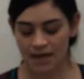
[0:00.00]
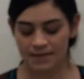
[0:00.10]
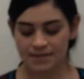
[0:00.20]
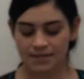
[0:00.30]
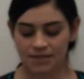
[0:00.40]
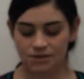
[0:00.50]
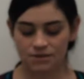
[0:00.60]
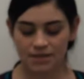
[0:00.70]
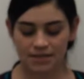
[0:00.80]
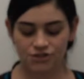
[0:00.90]
The
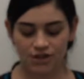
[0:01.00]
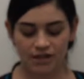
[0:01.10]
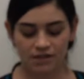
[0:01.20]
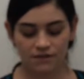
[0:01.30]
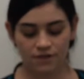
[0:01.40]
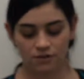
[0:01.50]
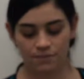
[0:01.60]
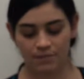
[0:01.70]
skills that training and development